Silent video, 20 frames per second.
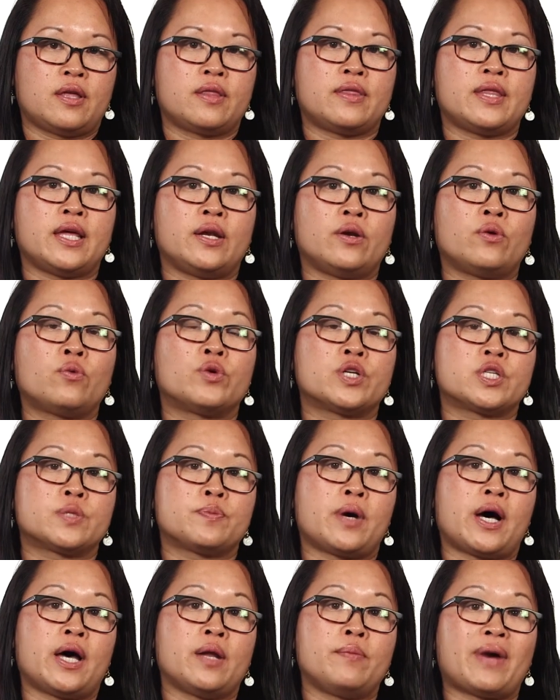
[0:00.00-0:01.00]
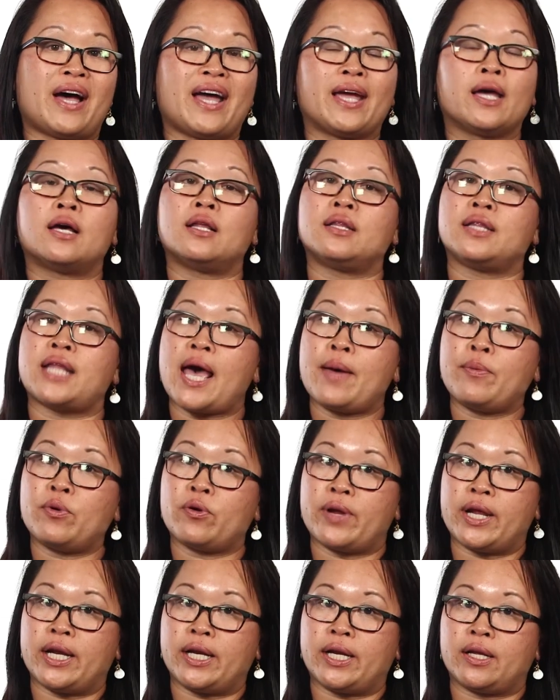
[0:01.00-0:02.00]
then respond by
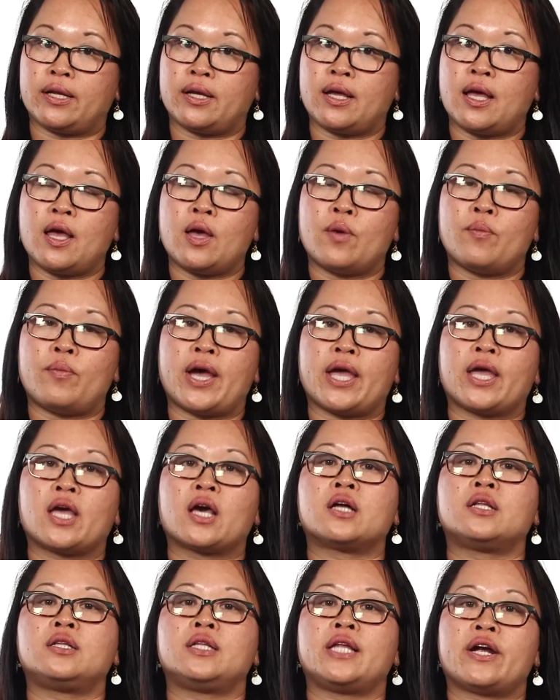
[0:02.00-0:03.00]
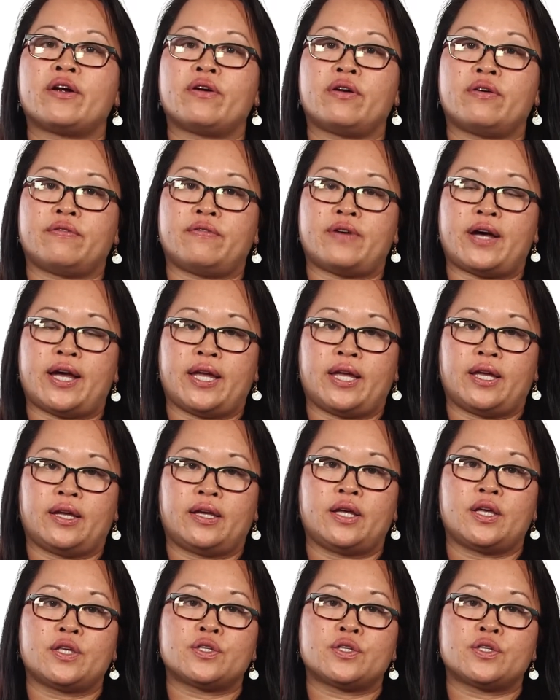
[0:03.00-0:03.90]
elaborating, by clarifying.